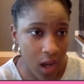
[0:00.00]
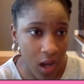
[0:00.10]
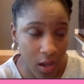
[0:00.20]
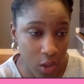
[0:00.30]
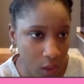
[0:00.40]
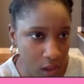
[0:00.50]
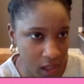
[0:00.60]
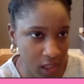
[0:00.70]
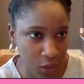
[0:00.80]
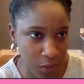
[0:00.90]
you want to
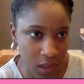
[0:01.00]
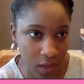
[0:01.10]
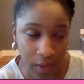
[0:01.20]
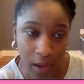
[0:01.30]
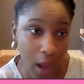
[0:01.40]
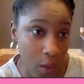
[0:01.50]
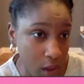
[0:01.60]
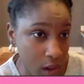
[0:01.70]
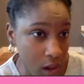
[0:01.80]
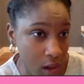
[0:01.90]
get specific. I
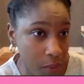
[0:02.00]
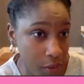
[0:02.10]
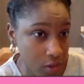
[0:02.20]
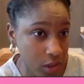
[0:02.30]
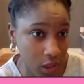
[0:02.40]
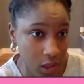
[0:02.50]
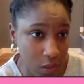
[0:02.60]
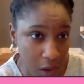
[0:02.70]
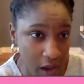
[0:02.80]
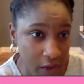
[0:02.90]
want to purchase
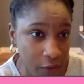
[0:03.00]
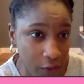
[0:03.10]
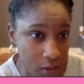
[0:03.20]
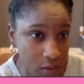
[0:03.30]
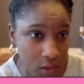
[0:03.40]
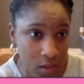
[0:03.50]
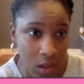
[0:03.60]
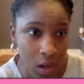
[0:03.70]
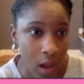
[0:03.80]
my first